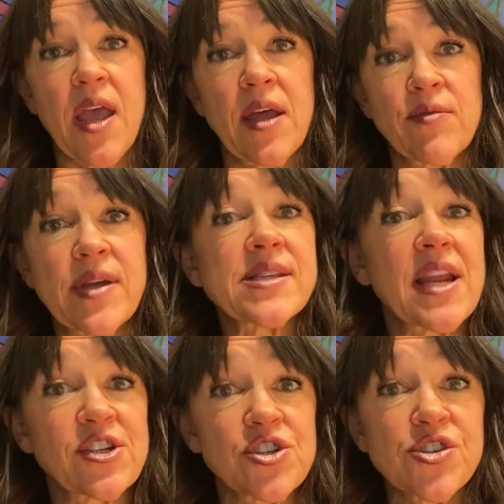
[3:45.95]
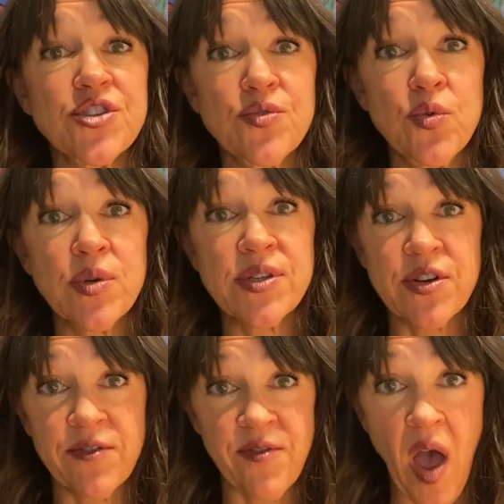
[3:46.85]
and residential school
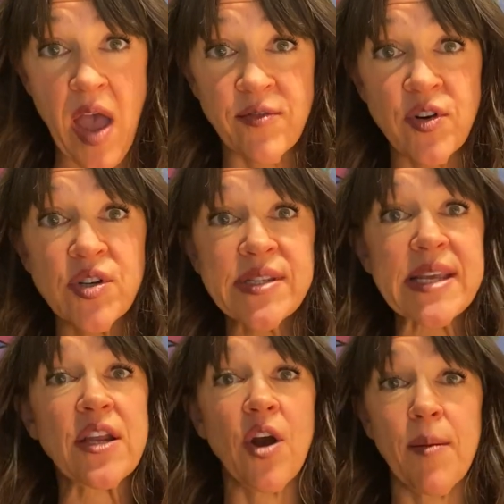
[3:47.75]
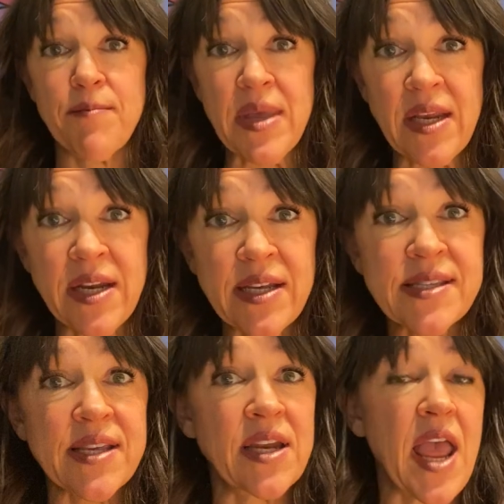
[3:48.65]
survivors in our
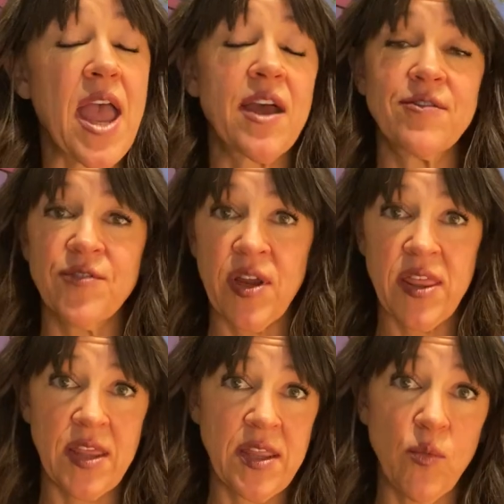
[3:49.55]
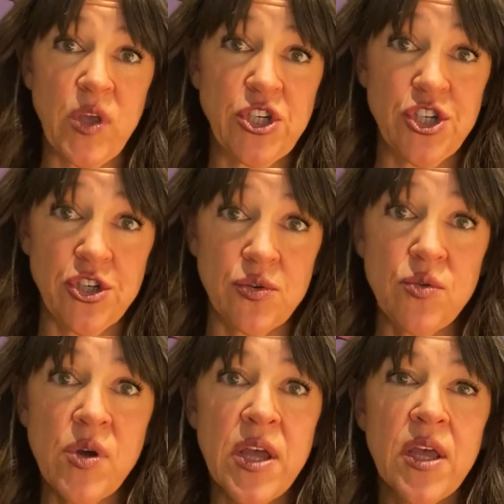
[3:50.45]
meetings in everything that we
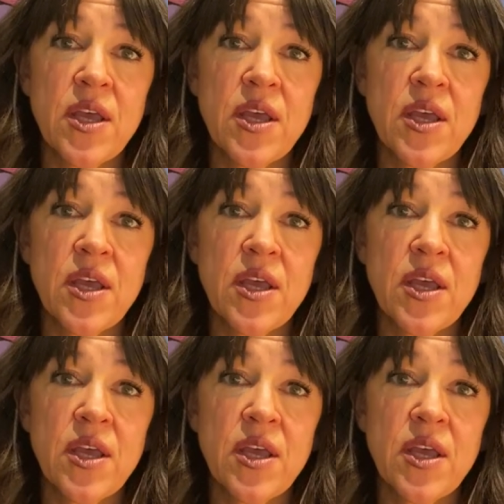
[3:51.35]
do.